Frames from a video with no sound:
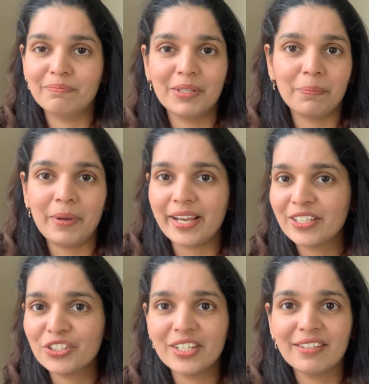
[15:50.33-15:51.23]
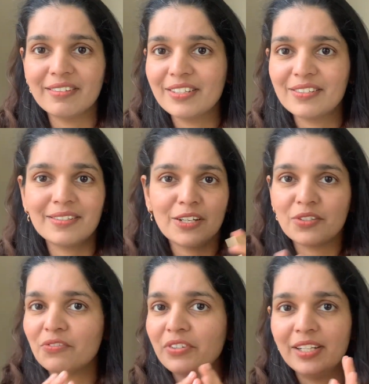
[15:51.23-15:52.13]
the packaging, it
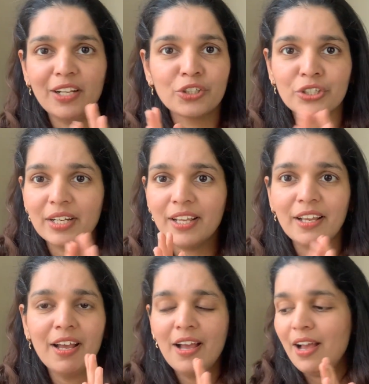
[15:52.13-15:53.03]
doesn't feel luxury,